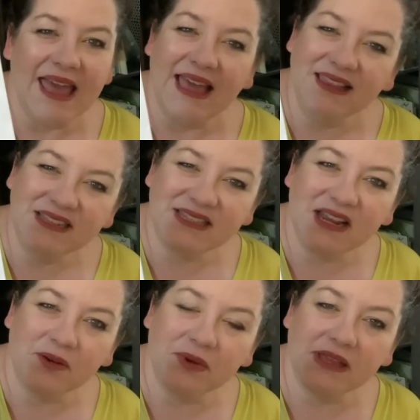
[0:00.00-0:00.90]
and that's
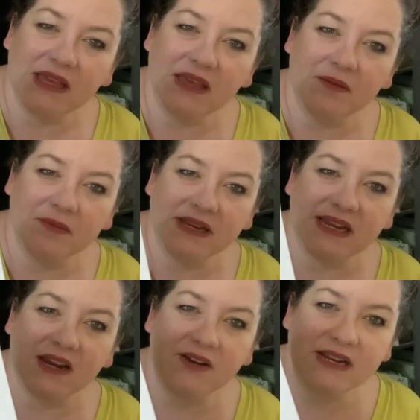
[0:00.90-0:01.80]
not really my
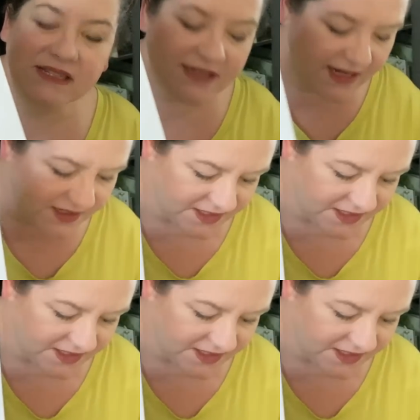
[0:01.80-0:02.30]
decorating style,